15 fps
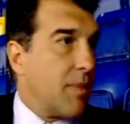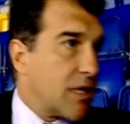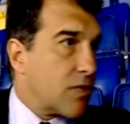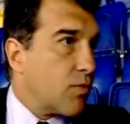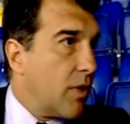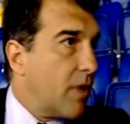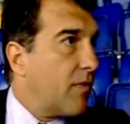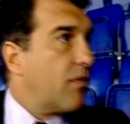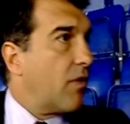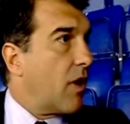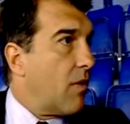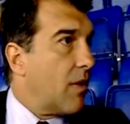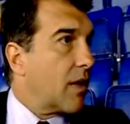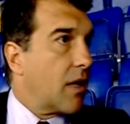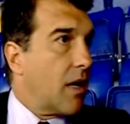the best way
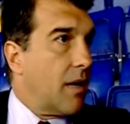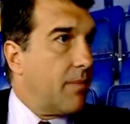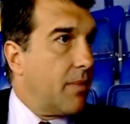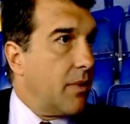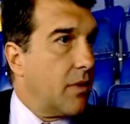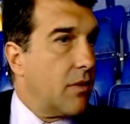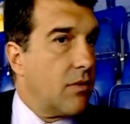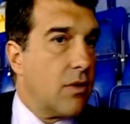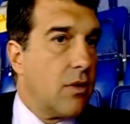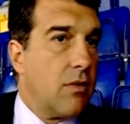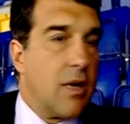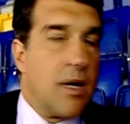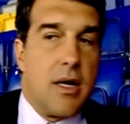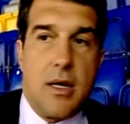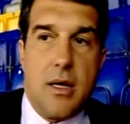for our club. You
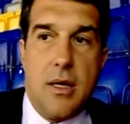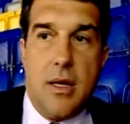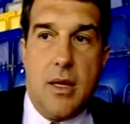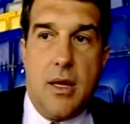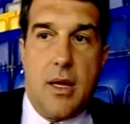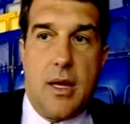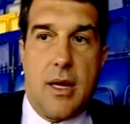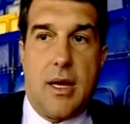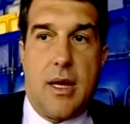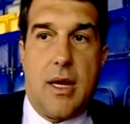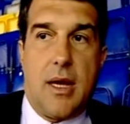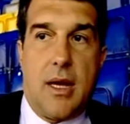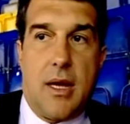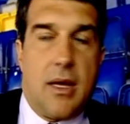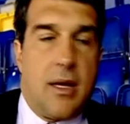know, uh, uh, um,
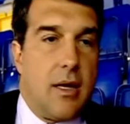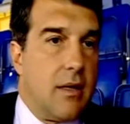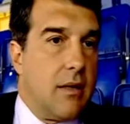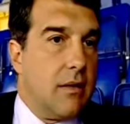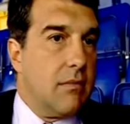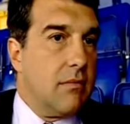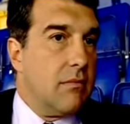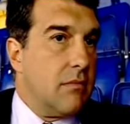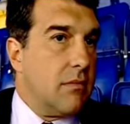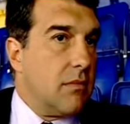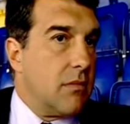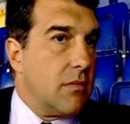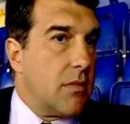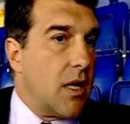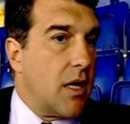
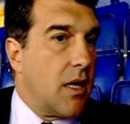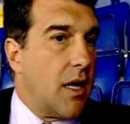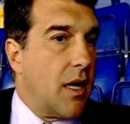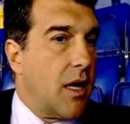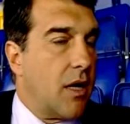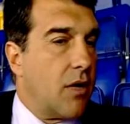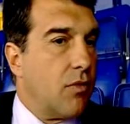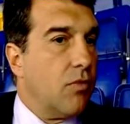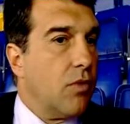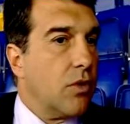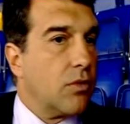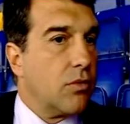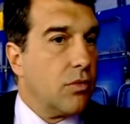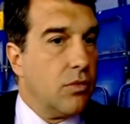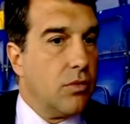I, uh, I don't
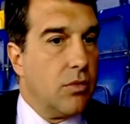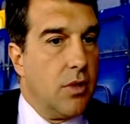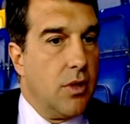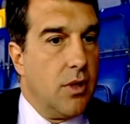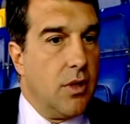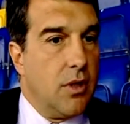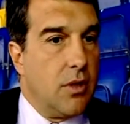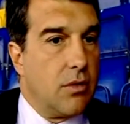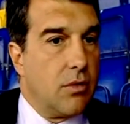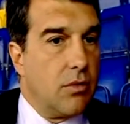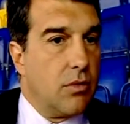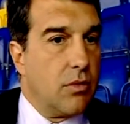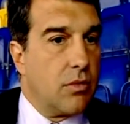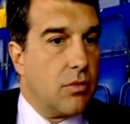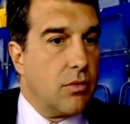want to
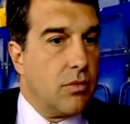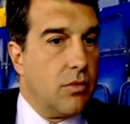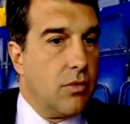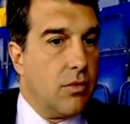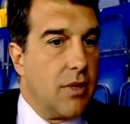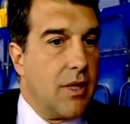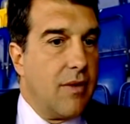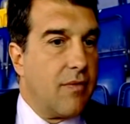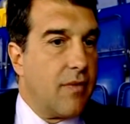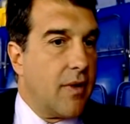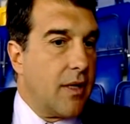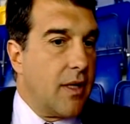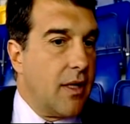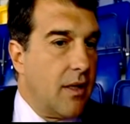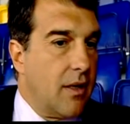to, to give
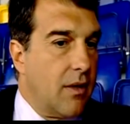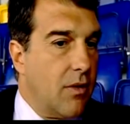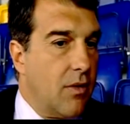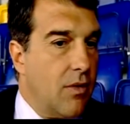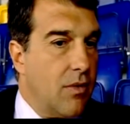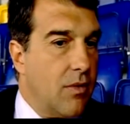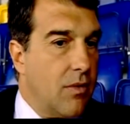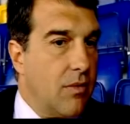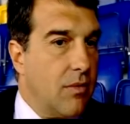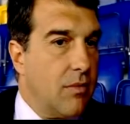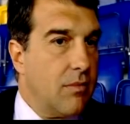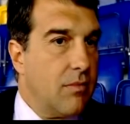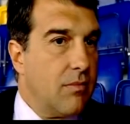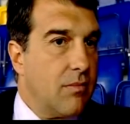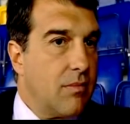any um,
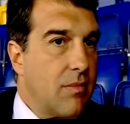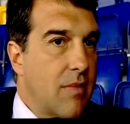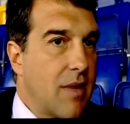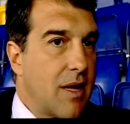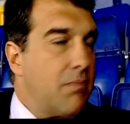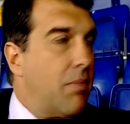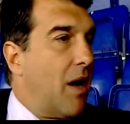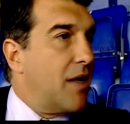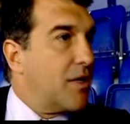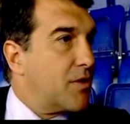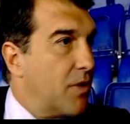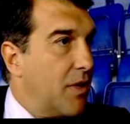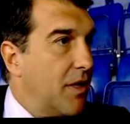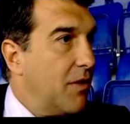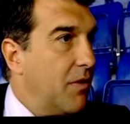
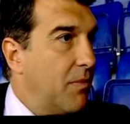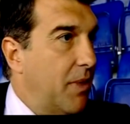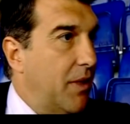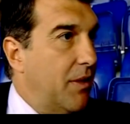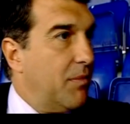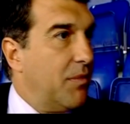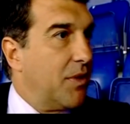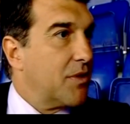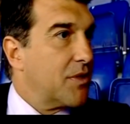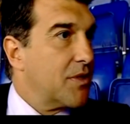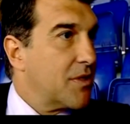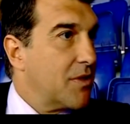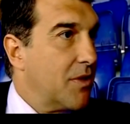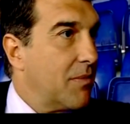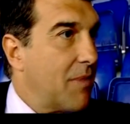advice or any opinion
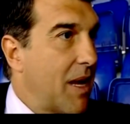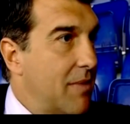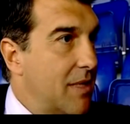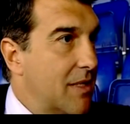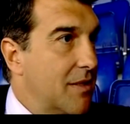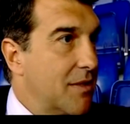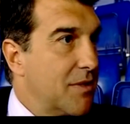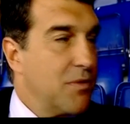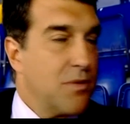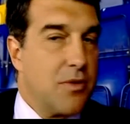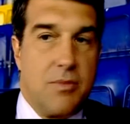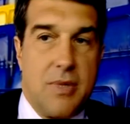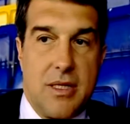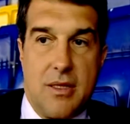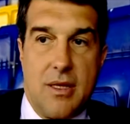because it's not my business, you
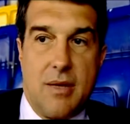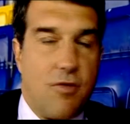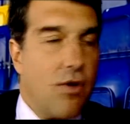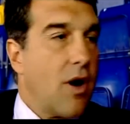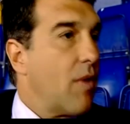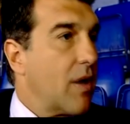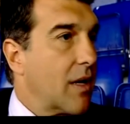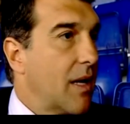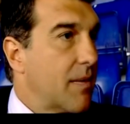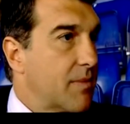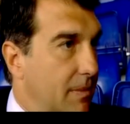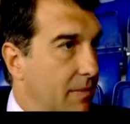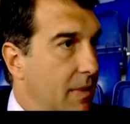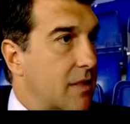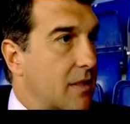know. But for our
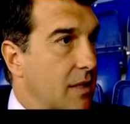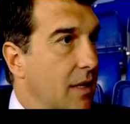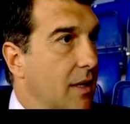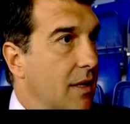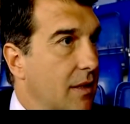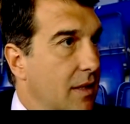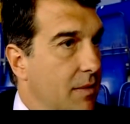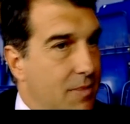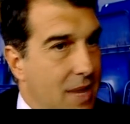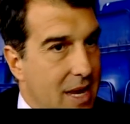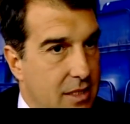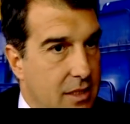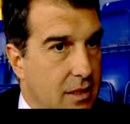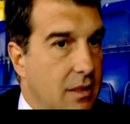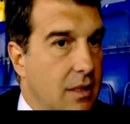clubs, the best, the
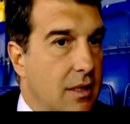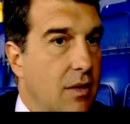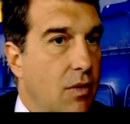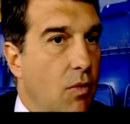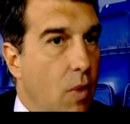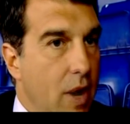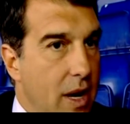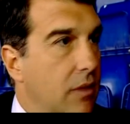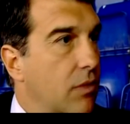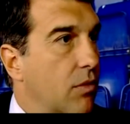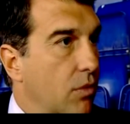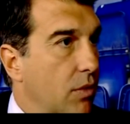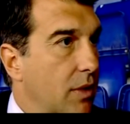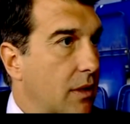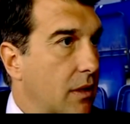best uh, way
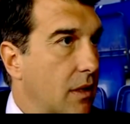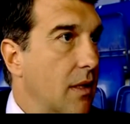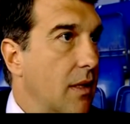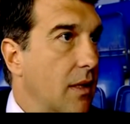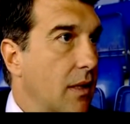to do it